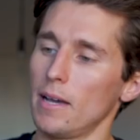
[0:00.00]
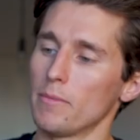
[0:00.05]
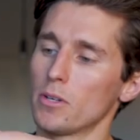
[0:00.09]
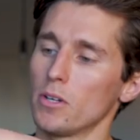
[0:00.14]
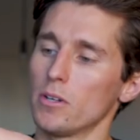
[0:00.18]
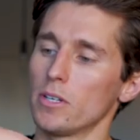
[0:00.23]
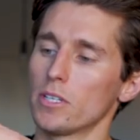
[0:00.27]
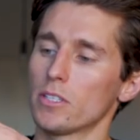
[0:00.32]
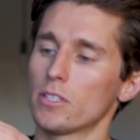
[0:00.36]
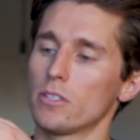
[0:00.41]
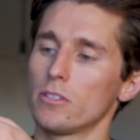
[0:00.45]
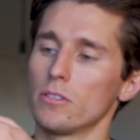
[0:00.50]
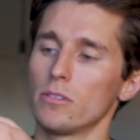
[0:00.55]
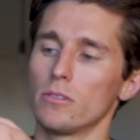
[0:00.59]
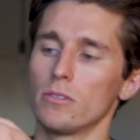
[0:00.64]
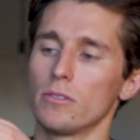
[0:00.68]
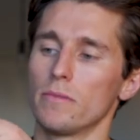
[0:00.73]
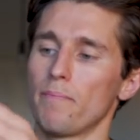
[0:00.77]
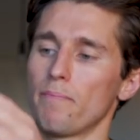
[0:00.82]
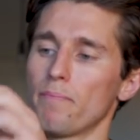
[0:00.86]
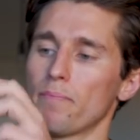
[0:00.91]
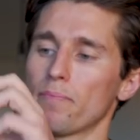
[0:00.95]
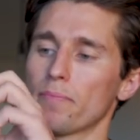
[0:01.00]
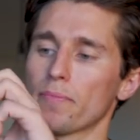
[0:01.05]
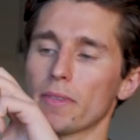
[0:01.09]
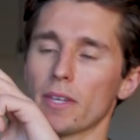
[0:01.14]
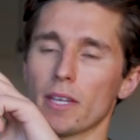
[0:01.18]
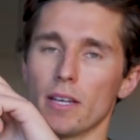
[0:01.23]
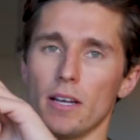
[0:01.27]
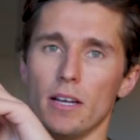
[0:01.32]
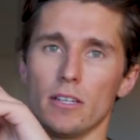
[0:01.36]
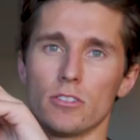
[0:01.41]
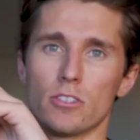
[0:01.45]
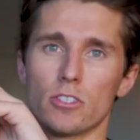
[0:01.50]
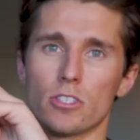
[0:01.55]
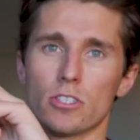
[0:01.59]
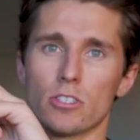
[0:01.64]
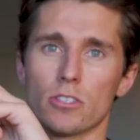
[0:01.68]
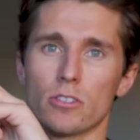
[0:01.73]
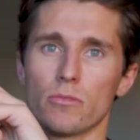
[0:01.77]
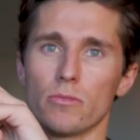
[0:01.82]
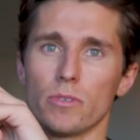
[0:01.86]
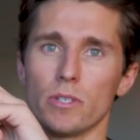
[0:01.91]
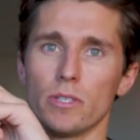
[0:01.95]
I'm going to
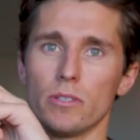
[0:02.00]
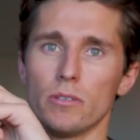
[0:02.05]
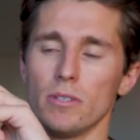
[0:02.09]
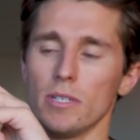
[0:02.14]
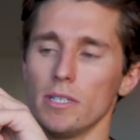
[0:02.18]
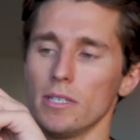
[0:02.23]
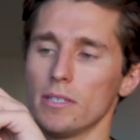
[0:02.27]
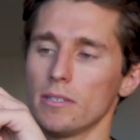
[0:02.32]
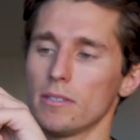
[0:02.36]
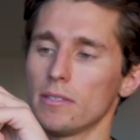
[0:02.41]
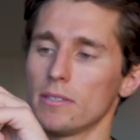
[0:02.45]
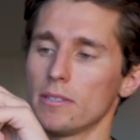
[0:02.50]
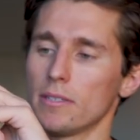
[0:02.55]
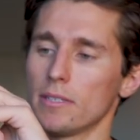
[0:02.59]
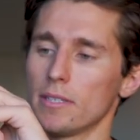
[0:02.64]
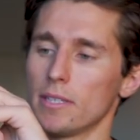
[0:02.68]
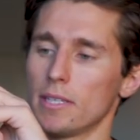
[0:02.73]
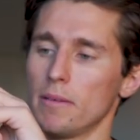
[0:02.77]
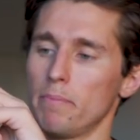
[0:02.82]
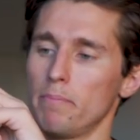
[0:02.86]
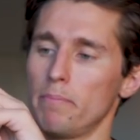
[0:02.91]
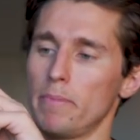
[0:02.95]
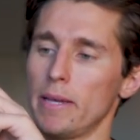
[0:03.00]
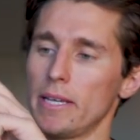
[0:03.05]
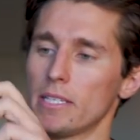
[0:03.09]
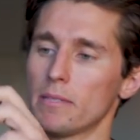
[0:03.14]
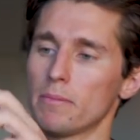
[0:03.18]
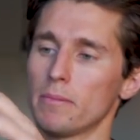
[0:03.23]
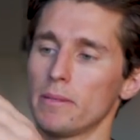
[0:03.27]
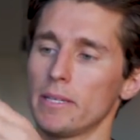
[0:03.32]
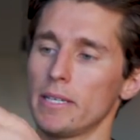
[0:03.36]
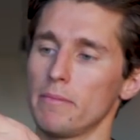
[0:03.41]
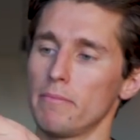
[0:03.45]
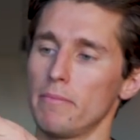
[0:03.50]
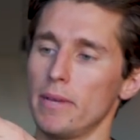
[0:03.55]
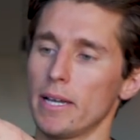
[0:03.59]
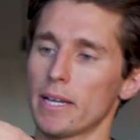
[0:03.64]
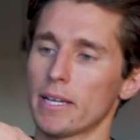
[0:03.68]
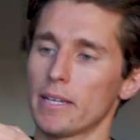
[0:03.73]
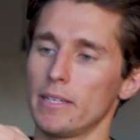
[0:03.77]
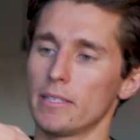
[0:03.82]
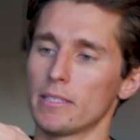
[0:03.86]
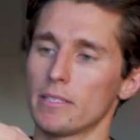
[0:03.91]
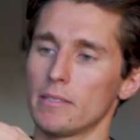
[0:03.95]
unscrew the base plate
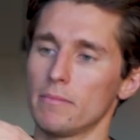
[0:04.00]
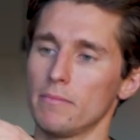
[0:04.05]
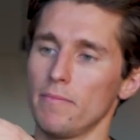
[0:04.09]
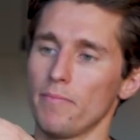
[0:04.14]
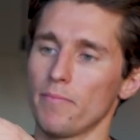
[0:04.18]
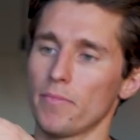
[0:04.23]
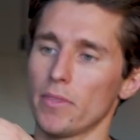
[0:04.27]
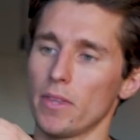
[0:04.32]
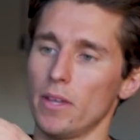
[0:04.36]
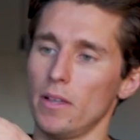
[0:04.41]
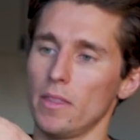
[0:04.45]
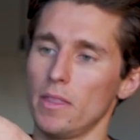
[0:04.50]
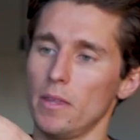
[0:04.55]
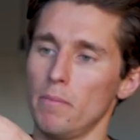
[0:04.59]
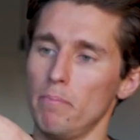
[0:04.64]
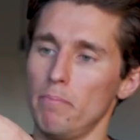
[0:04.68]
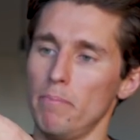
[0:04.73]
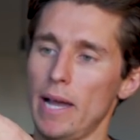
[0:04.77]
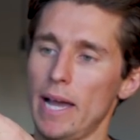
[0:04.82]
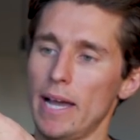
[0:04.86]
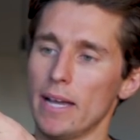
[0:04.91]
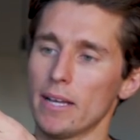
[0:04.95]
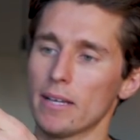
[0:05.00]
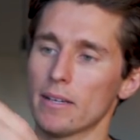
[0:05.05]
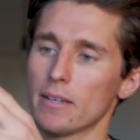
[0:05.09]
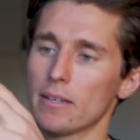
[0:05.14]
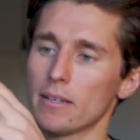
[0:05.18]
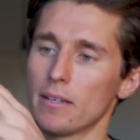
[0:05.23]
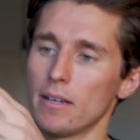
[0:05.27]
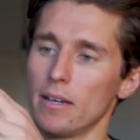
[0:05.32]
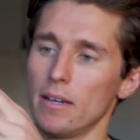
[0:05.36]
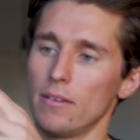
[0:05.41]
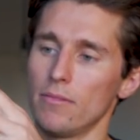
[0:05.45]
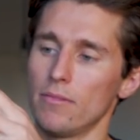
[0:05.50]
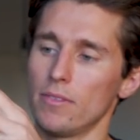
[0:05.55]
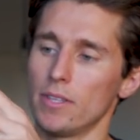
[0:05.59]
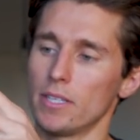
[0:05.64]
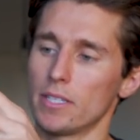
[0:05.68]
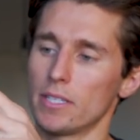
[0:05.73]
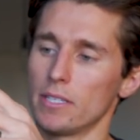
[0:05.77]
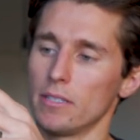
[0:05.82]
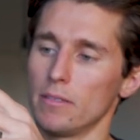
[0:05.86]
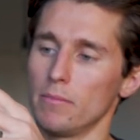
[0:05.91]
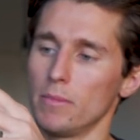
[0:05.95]
mechanism on the back of the
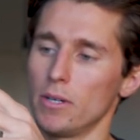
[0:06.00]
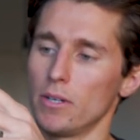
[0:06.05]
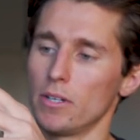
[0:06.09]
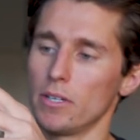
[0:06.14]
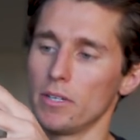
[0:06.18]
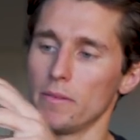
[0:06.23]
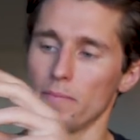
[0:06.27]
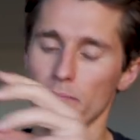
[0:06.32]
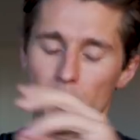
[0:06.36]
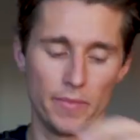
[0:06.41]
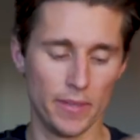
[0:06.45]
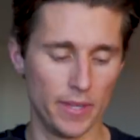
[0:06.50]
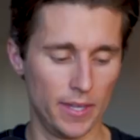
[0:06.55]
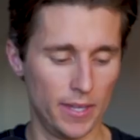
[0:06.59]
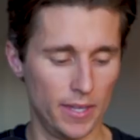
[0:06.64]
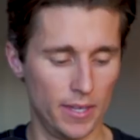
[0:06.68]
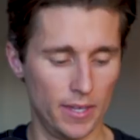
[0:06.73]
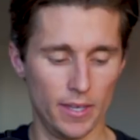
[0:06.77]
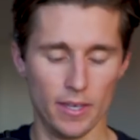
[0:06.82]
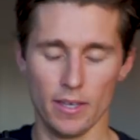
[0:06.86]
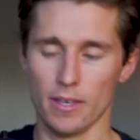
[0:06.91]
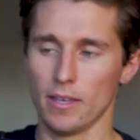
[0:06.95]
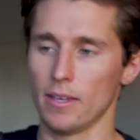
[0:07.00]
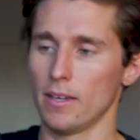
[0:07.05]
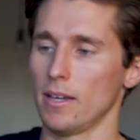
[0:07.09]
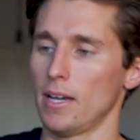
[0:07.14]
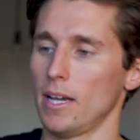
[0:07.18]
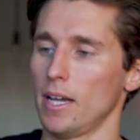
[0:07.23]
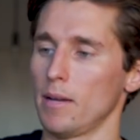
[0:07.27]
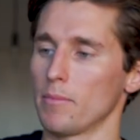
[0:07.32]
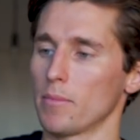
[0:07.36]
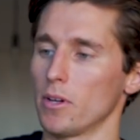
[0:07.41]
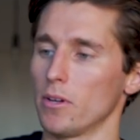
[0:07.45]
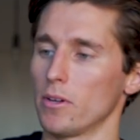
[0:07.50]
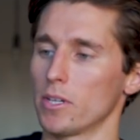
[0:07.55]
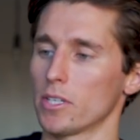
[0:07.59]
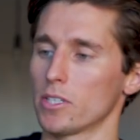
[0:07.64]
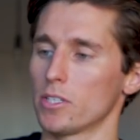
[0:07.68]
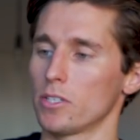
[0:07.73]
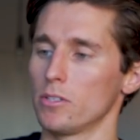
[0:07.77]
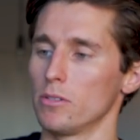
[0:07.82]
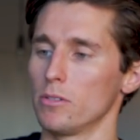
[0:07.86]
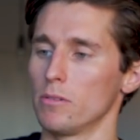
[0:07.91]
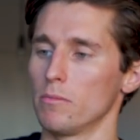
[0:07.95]
tilt motor. I'm going
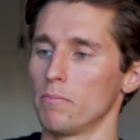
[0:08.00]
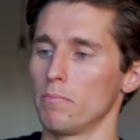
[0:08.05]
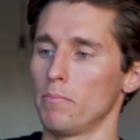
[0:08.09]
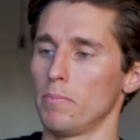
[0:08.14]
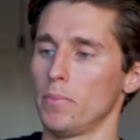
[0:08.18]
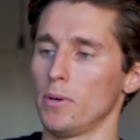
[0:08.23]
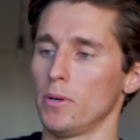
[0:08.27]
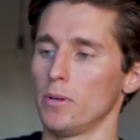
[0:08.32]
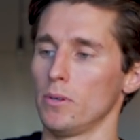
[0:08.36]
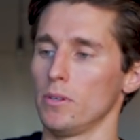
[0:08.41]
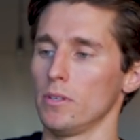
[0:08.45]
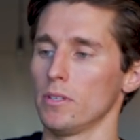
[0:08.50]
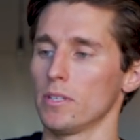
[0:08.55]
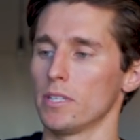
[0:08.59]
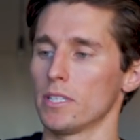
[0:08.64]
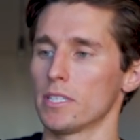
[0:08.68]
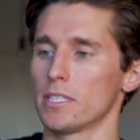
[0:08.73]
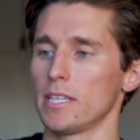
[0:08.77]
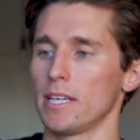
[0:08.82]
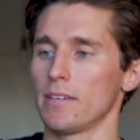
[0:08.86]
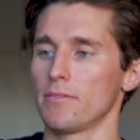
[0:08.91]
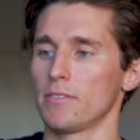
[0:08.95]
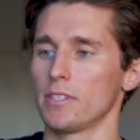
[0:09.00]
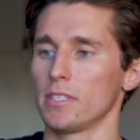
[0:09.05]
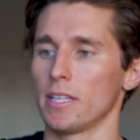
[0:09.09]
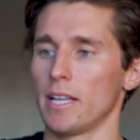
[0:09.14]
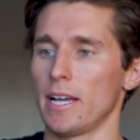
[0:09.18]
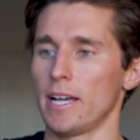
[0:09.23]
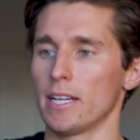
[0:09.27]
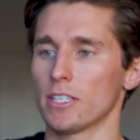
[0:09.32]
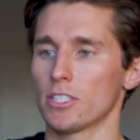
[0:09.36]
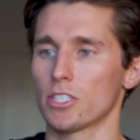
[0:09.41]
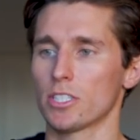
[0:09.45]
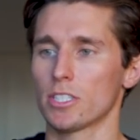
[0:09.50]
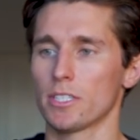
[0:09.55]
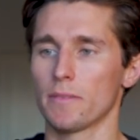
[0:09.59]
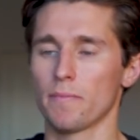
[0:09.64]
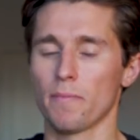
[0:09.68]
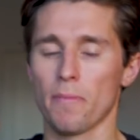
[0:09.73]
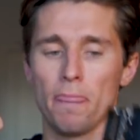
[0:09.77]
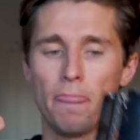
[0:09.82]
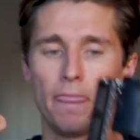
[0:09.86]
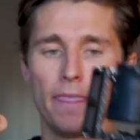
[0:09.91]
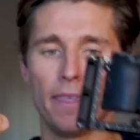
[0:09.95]
to pull the safety latch
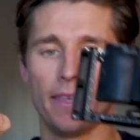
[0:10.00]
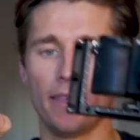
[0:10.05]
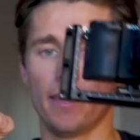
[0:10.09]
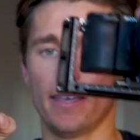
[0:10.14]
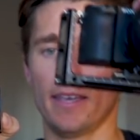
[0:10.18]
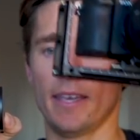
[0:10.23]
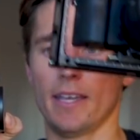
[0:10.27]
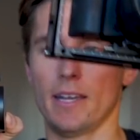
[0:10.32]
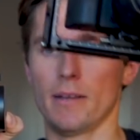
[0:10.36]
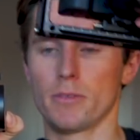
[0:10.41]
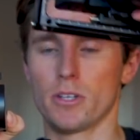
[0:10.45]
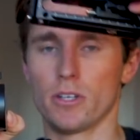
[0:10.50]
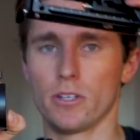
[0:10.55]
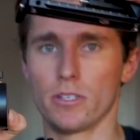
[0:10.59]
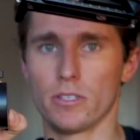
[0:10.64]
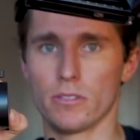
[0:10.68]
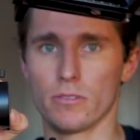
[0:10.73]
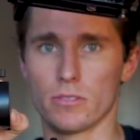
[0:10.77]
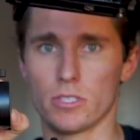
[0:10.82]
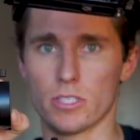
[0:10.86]
and I'm going to